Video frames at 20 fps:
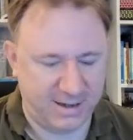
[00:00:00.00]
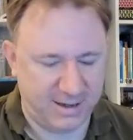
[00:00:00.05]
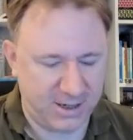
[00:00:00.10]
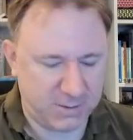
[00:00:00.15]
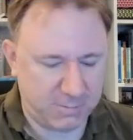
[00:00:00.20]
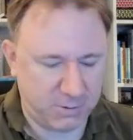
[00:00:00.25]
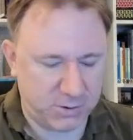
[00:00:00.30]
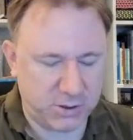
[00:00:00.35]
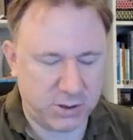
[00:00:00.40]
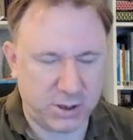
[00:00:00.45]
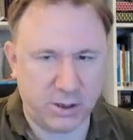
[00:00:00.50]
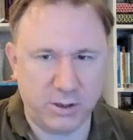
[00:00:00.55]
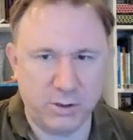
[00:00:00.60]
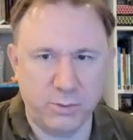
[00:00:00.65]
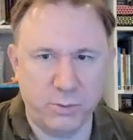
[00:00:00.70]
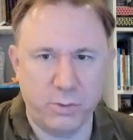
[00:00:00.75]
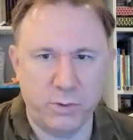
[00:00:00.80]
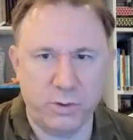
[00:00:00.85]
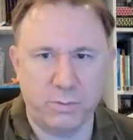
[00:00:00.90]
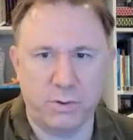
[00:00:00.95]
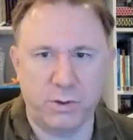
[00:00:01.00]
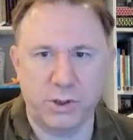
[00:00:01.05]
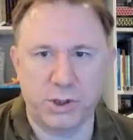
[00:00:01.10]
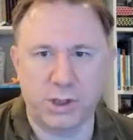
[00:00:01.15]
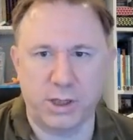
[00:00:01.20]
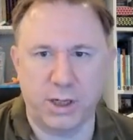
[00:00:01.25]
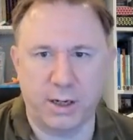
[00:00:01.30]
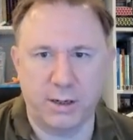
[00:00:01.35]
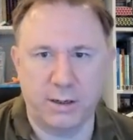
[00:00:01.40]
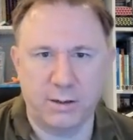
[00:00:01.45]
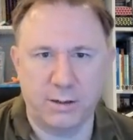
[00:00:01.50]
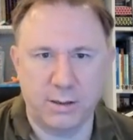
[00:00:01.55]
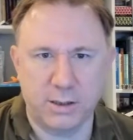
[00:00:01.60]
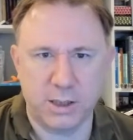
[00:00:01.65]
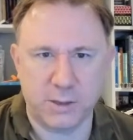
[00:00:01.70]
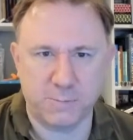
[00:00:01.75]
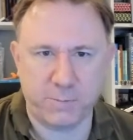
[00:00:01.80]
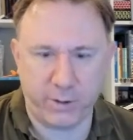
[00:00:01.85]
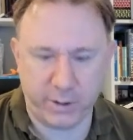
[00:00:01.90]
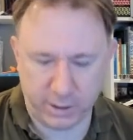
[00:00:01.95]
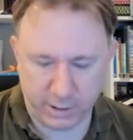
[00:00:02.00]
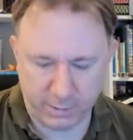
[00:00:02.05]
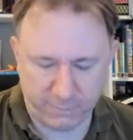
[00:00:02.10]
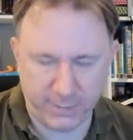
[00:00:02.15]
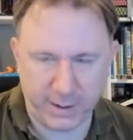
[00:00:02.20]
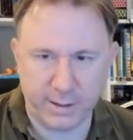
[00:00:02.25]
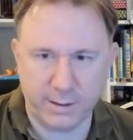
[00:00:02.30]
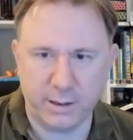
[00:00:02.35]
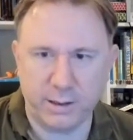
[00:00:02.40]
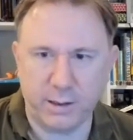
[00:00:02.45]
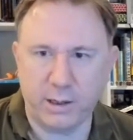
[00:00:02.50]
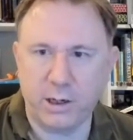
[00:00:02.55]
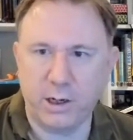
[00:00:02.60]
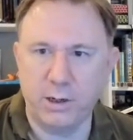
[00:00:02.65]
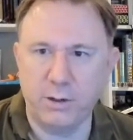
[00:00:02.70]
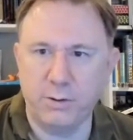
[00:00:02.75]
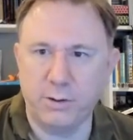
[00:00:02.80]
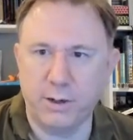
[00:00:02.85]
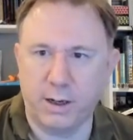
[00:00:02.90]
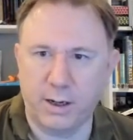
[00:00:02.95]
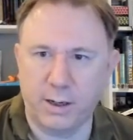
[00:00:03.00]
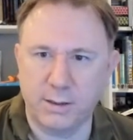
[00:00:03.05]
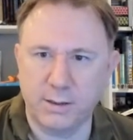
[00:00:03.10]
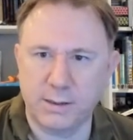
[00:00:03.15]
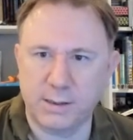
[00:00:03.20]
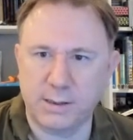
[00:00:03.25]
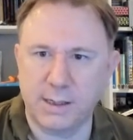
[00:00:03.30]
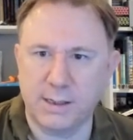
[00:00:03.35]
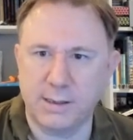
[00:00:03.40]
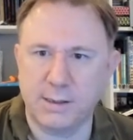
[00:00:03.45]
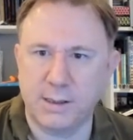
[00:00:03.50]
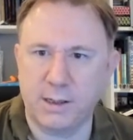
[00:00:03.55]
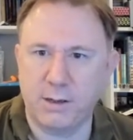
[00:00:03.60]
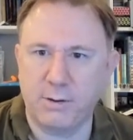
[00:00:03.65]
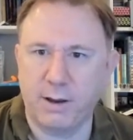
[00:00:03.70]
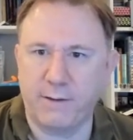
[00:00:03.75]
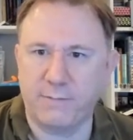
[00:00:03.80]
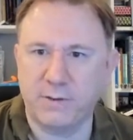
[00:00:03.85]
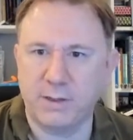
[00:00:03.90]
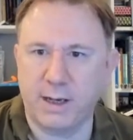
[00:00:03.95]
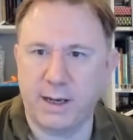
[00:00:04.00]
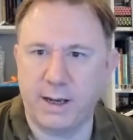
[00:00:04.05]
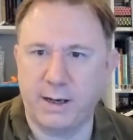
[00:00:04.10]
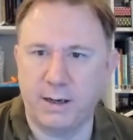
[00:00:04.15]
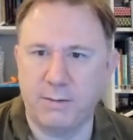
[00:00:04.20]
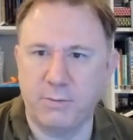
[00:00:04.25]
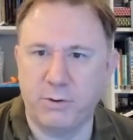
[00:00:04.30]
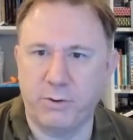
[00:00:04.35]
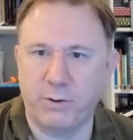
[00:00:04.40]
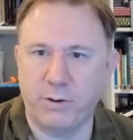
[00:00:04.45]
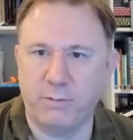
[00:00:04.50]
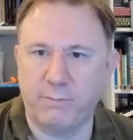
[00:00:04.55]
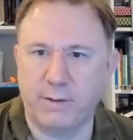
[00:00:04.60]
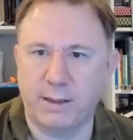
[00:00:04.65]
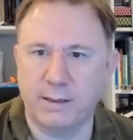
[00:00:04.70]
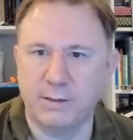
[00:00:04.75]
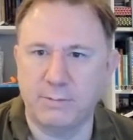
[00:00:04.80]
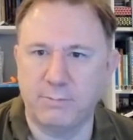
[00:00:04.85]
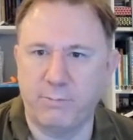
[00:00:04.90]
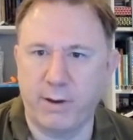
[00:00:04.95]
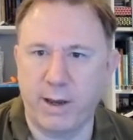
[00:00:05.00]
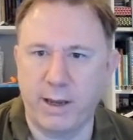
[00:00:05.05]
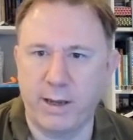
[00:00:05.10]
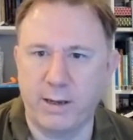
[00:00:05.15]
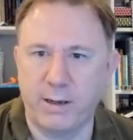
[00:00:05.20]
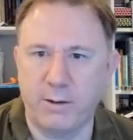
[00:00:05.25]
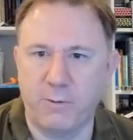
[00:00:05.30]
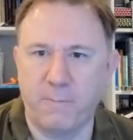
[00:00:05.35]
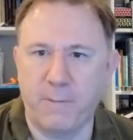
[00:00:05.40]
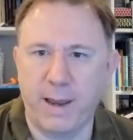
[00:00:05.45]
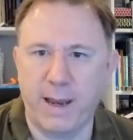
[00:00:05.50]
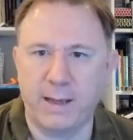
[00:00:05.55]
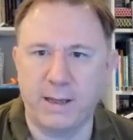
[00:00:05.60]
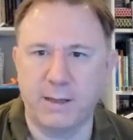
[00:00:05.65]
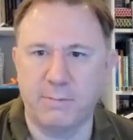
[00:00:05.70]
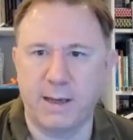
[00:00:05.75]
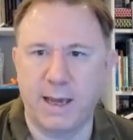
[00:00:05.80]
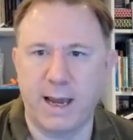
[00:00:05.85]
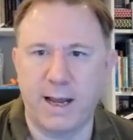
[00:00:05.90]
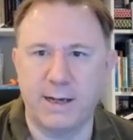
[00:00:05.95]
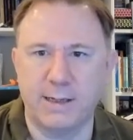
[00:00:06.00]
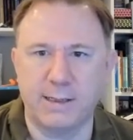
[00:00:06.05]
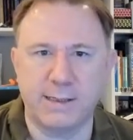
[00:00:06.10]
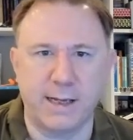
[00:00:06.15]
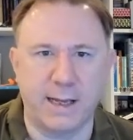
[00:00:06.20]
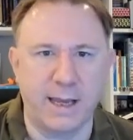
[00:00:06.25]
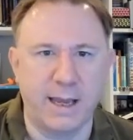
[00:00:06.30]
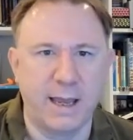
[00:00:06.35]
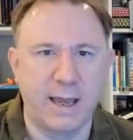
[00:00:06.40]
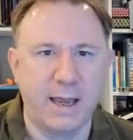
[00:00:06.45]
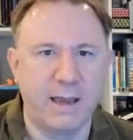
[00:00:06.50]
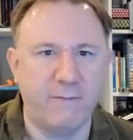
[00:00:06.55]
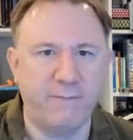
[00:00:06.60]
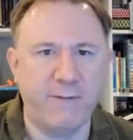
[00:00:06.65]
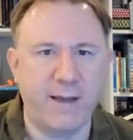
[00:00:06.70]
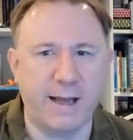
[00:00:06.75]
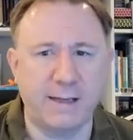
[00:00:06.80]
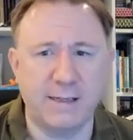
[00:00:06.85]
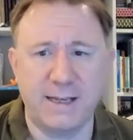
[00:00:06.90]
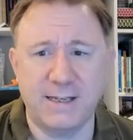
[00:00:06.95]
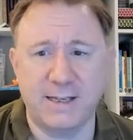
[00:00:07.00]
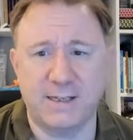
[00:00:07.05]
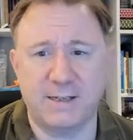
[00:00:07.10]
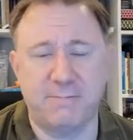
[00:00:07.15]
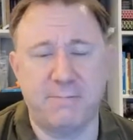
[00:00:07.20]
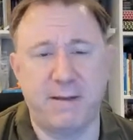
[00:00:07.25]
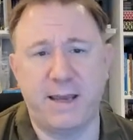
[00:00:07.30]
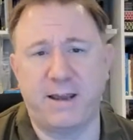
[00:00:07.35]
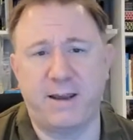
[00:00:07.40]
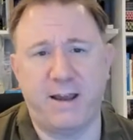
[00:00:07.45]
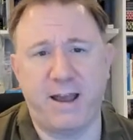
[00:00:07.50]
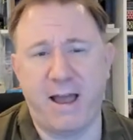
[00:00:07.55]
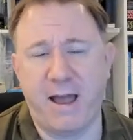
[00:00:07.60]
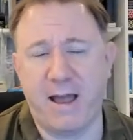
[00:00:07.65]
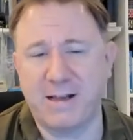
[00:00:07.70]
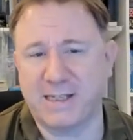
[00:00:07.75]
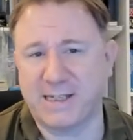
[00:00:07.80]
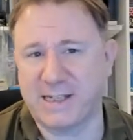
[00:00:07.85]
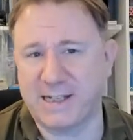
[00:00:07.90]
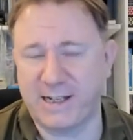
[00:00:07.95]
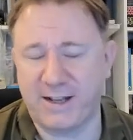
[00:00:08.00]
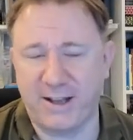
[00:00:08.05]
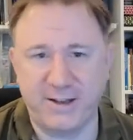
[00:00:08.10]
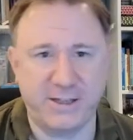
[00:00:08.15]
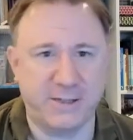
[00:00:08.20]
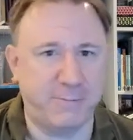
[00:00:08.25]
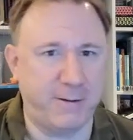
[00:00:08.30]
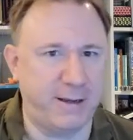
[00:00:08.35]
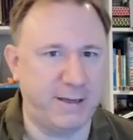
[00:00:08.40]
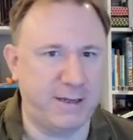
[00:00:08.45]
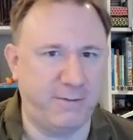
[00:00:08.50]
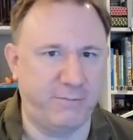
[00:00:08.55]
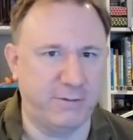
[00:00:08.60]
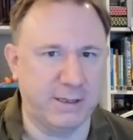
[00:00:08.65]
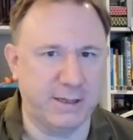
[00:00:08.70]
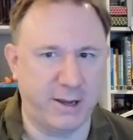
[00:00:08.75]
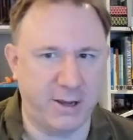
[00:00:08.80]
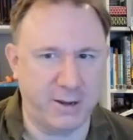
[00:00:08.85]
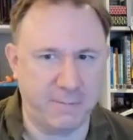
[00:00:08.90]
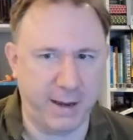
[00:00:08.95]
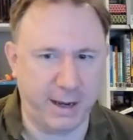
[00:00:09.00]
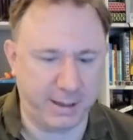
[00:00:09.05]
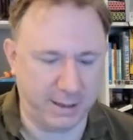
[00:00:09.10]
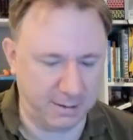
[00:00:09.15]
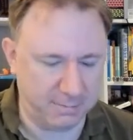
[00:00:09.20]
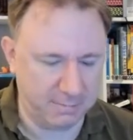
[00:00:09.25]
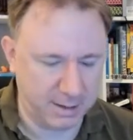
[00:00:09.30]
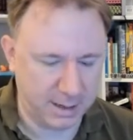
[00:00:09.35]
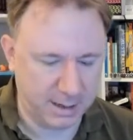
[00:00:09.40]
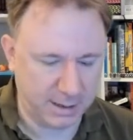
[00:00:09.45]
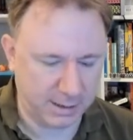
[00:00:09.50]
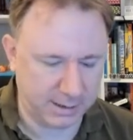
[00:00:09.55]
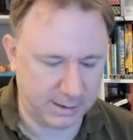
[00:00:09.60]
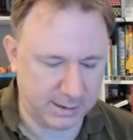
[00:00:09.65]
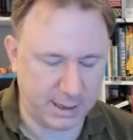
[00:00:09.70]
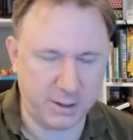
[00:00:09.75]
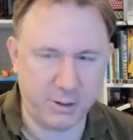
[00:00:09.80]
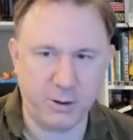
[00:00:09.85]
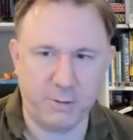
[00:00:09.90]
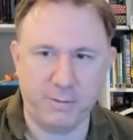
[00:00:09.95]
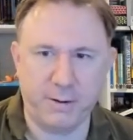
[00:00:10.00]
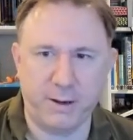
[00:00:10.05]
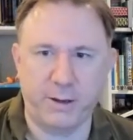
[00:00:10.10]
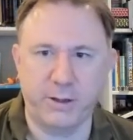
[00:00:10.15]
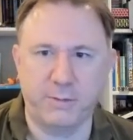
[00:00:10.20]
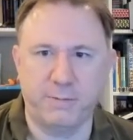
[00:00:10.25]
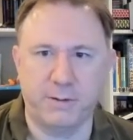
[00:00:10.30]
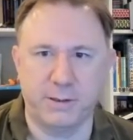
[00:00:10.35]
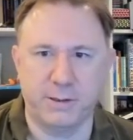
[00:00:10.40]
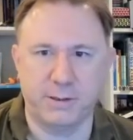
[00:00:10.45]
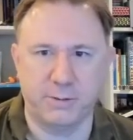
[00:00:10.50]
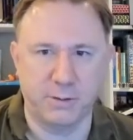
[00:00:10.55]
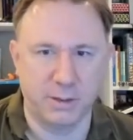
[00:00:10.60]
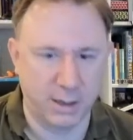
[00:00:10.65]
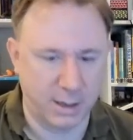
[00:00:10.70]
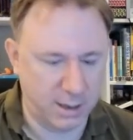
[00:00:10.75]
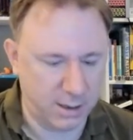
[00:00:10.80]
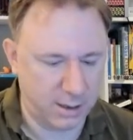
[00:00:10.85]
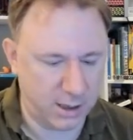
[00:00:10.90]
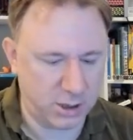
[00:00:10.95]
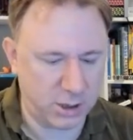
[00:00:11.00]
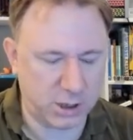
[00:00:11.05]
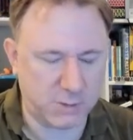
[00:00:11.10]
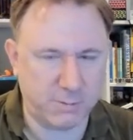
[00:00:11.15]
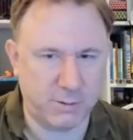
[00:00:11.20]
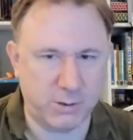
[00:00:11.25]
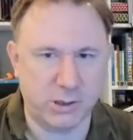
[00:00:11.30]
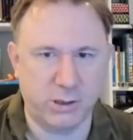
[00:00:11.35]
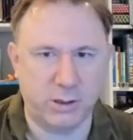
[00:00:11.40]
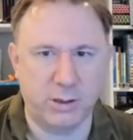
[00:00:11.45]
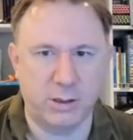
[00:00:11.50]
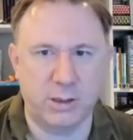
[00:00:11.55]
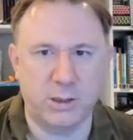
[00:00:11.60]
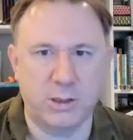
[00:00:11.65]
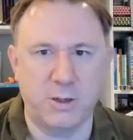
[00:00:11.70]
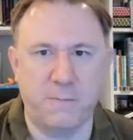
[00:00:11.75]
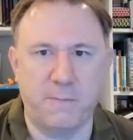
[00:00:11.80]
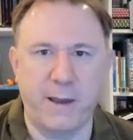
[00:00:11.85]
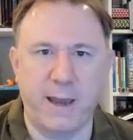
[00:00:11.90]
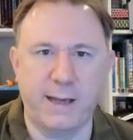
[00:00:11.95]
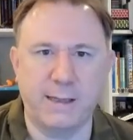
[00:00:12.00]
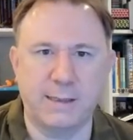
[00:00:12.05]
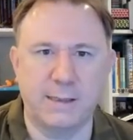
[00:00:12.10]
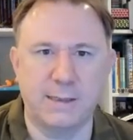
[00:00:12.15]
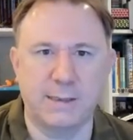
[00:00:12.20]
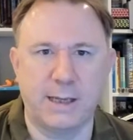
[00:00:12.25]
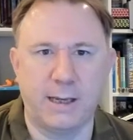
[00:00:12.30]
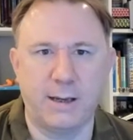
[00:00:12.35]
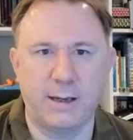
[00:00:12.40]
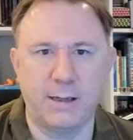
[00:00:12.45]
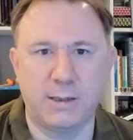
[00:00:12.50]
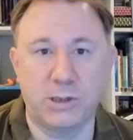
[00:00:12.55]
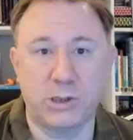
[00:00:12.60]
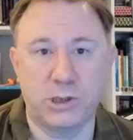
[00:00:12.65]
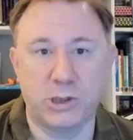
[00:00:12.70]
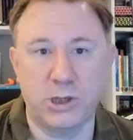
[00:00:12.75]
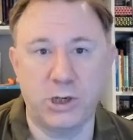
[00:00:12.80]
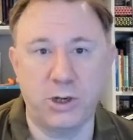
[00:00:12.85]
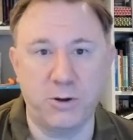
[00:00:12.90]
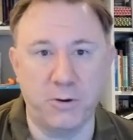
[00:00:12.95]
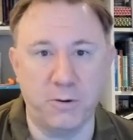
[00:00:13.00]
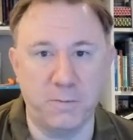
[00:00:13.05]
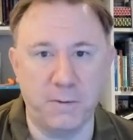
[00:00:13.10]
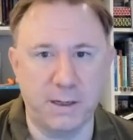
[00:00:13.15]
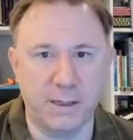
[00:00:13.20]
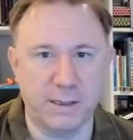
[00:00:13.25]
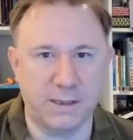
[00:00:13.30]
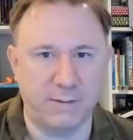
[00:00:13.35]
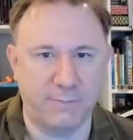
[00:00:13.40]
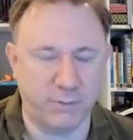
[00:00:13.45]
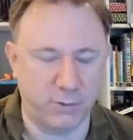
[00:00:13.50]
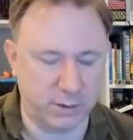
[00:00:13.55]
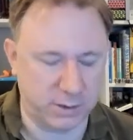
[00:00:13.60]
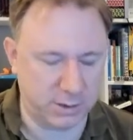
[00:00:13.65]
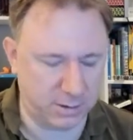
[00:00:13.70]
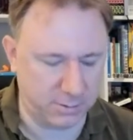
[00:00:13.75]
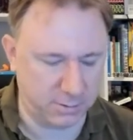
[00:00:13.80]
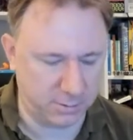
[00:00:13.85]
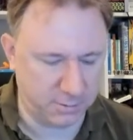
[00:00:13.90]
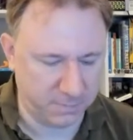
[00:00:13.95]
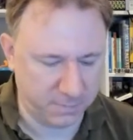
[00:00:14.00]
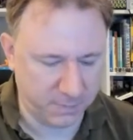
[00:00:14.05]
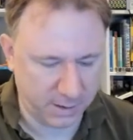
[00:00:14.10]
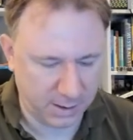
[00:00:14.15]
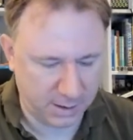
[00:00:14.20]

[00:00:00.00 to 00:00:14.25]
You're supposed to ignore the washing, despite the fact that the clue card says that you have to hand them not in a random way or peg them carelessly. In fact, it doesn't make a slightest bit of difference how you peg them, because they're not part of the puzzle. You're just supposed to look at the two pegs and say it's 2 because they're vertical.